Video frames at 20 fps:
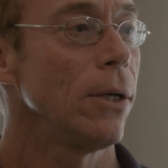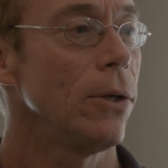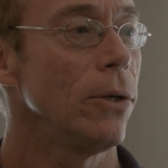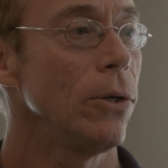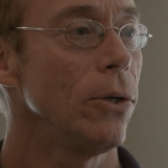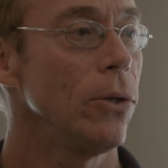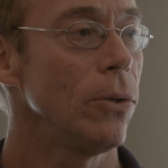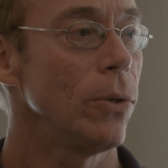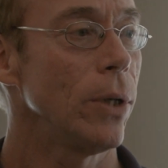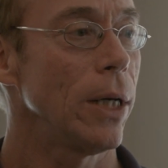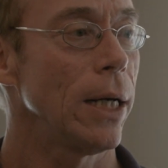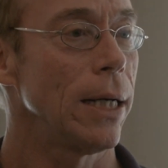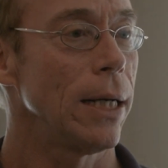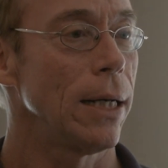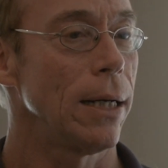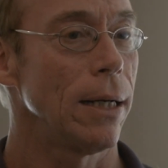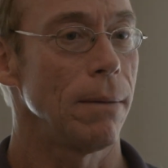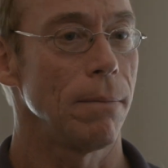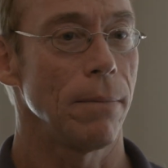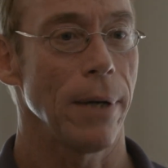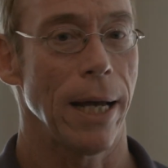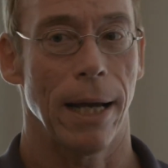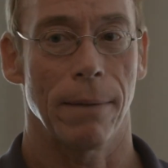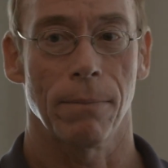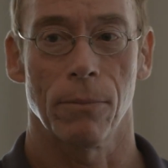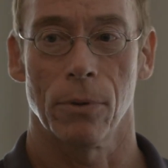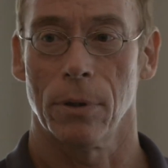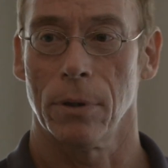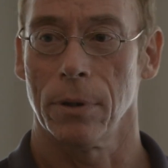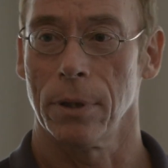who, um,
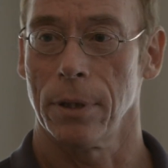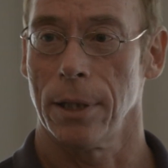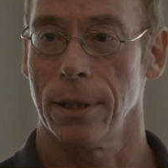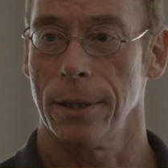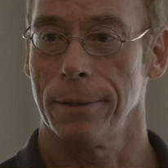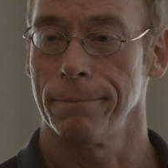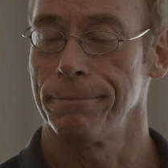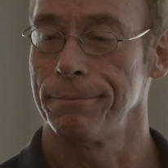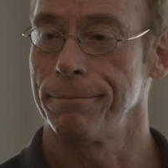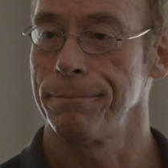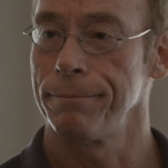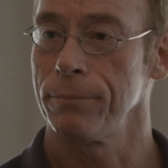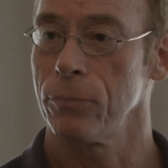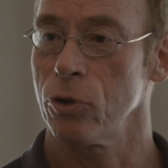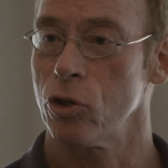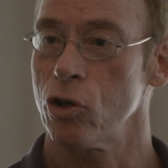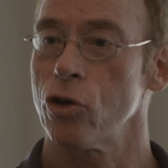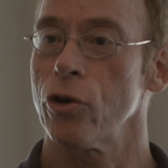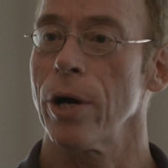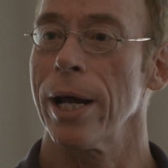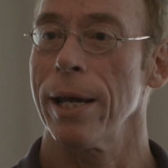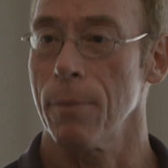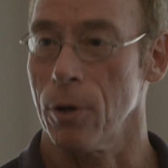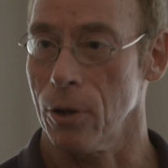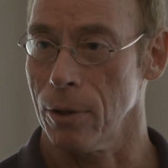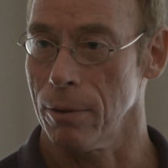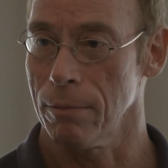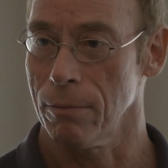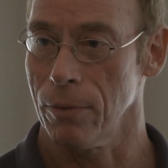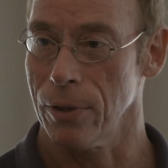Admiral um,
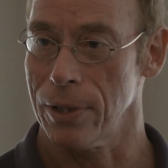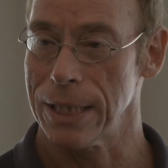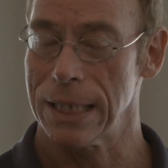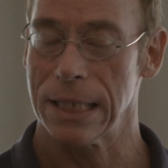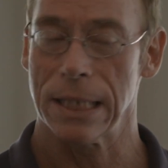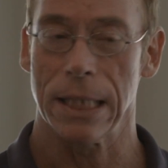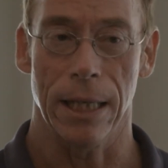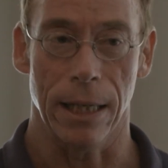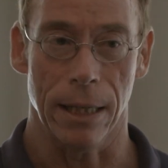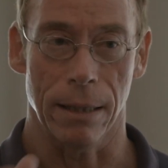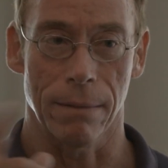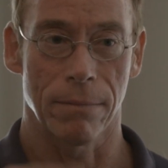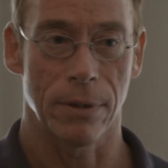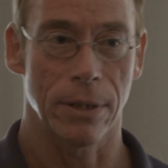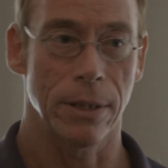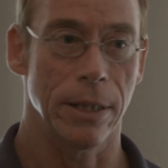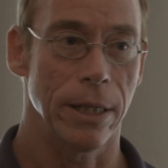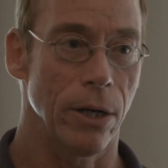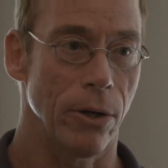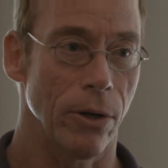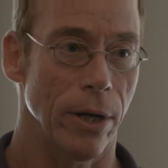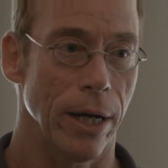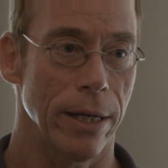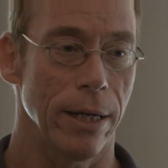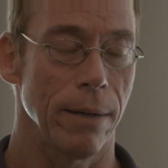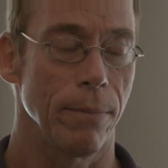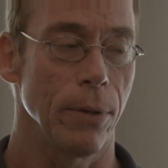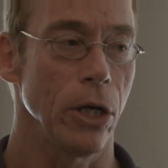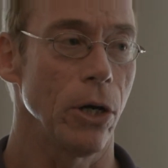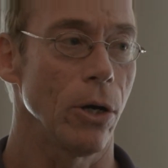Kramer with a C, C R
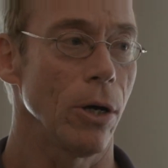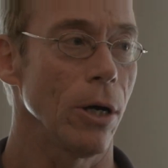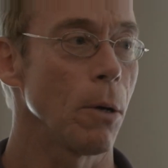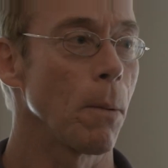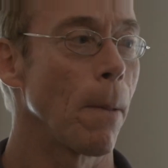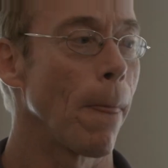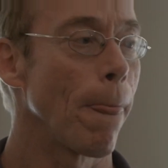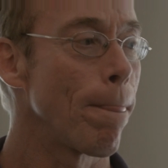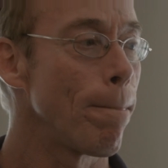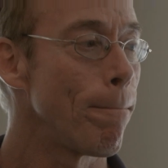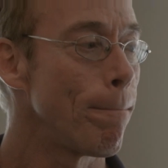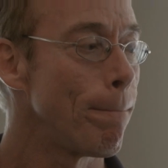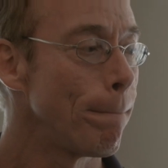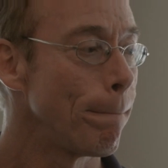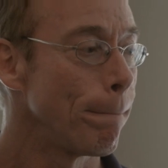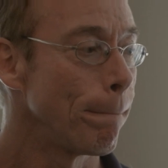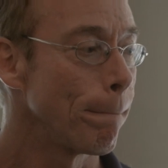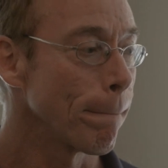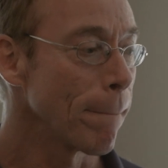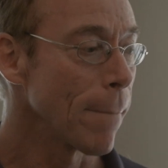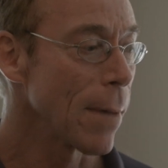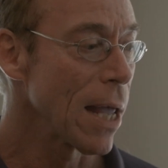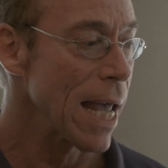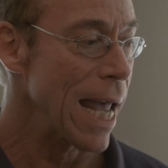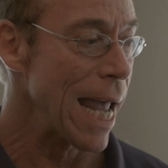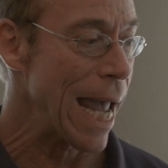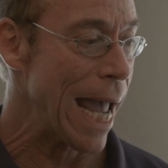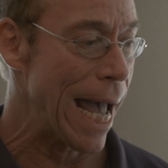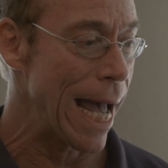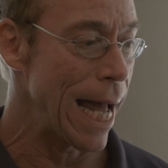A M E R.
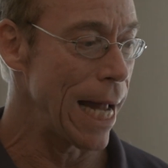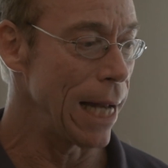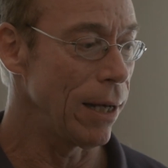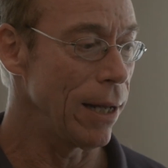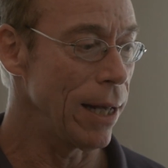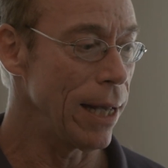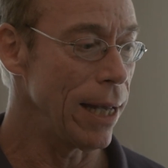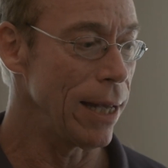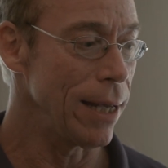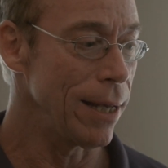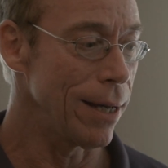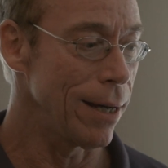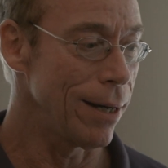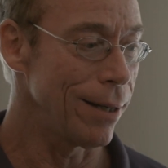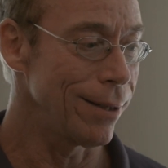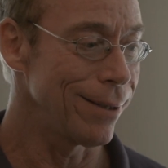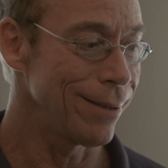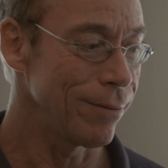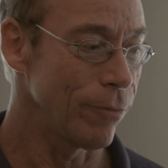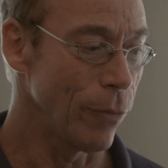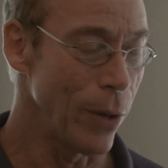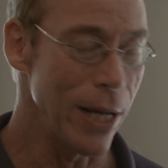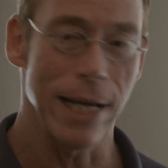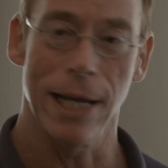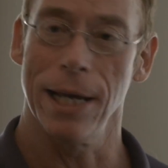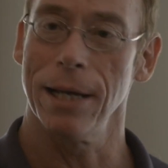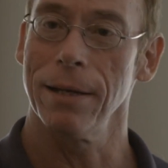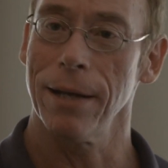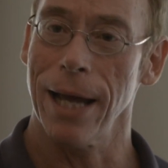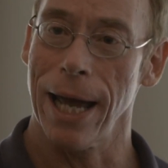And he uh, went
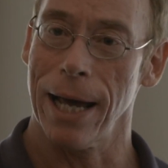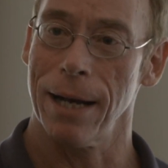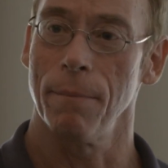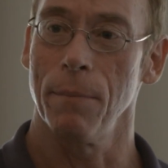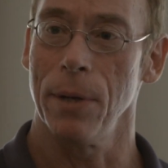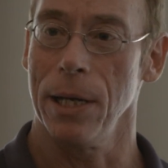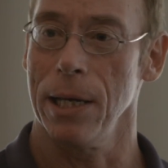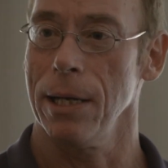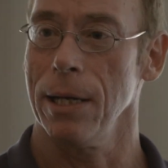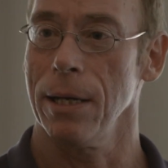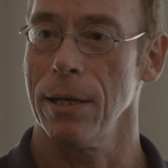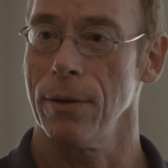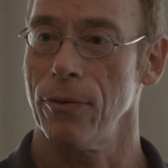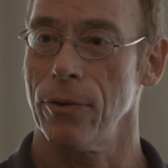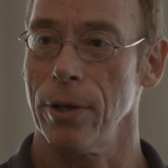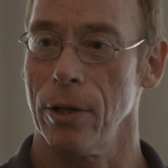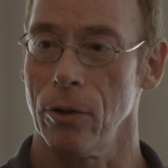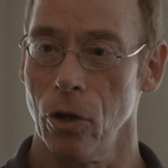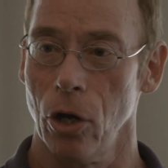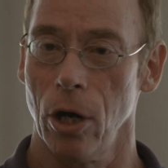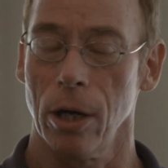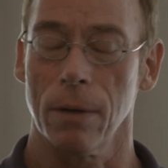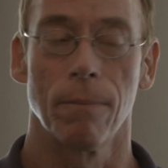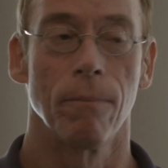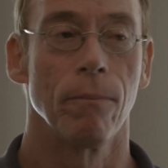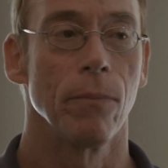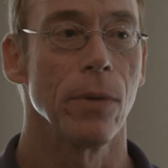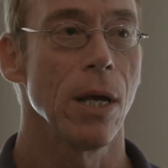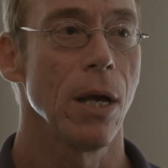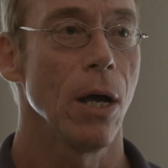in, had a meeting, and said,
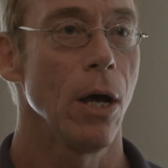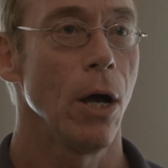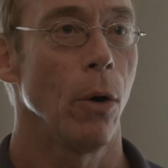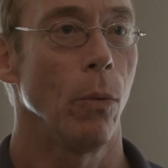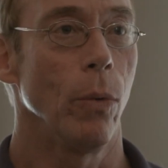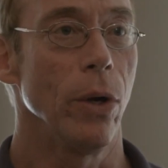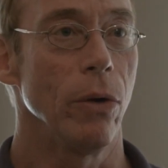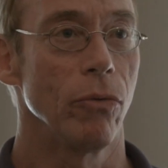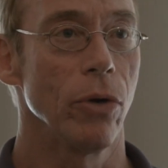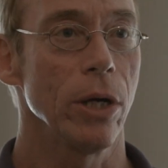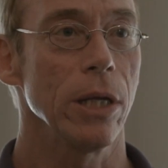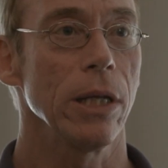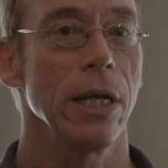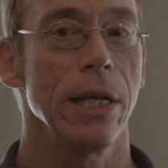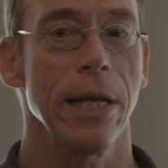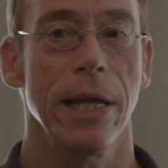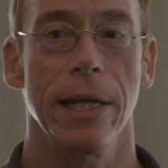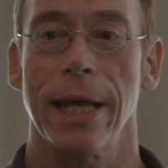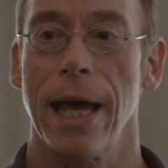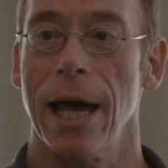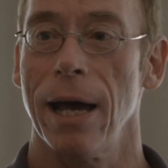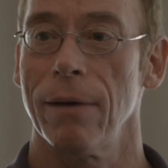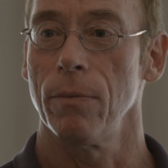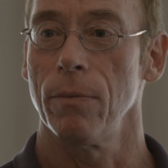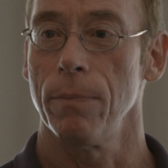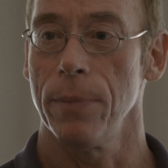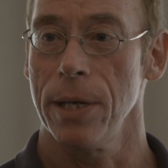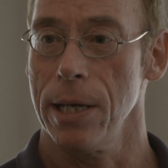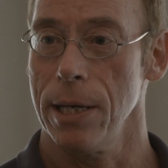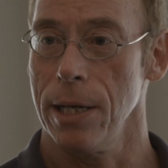look, we really need to
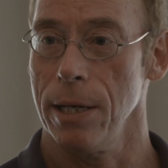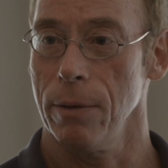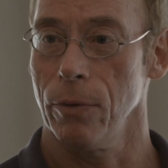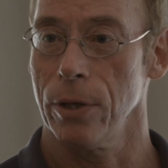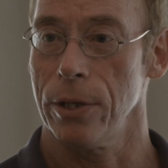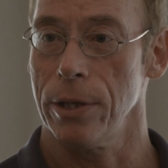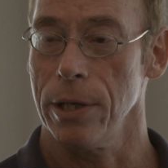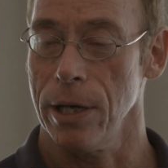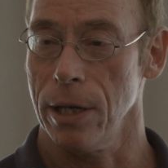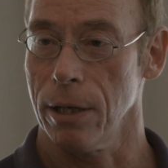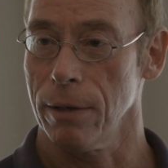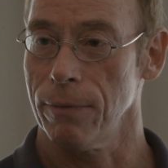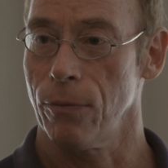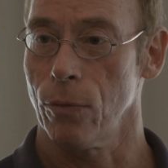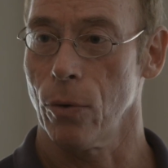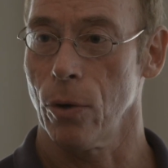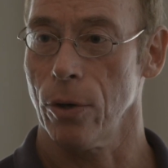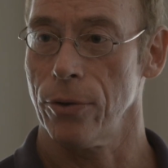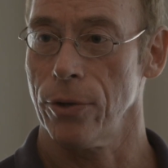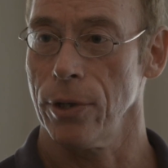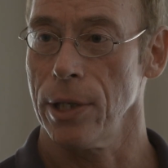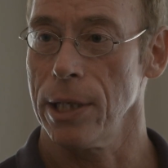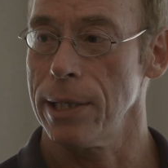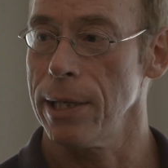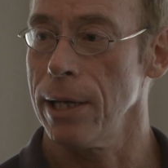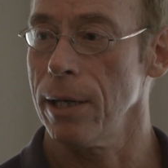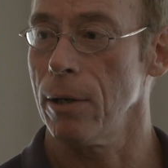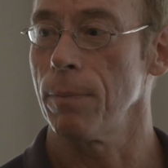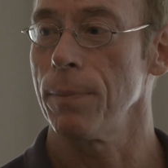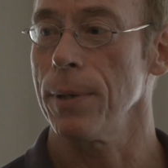a meeting with the Air Force
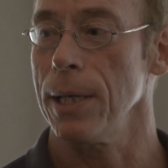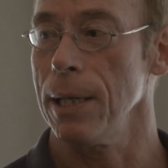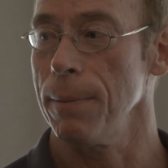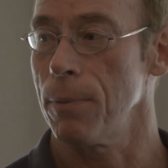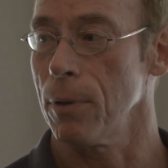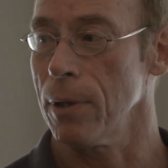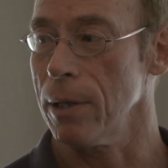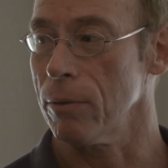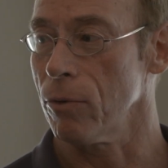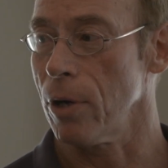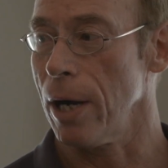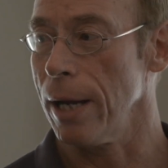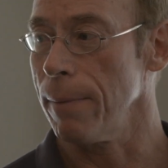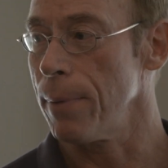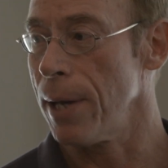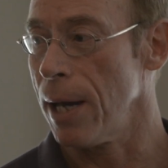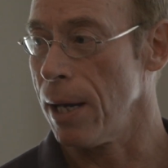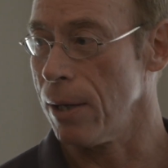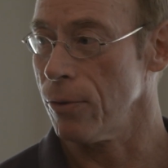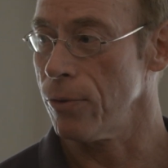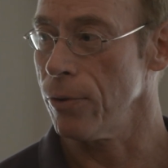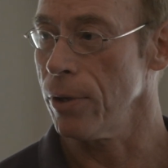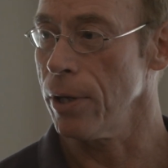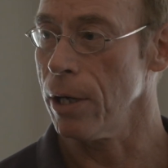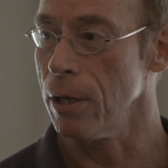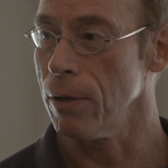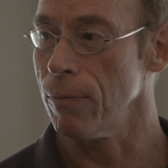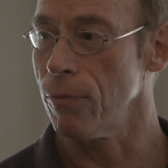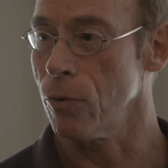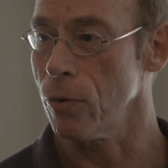intel people at
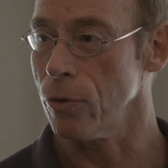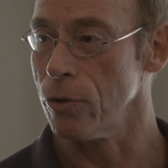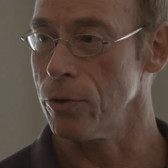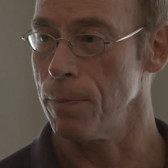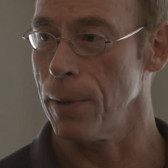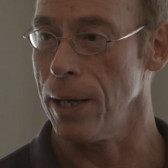Wright-Patterson Air Force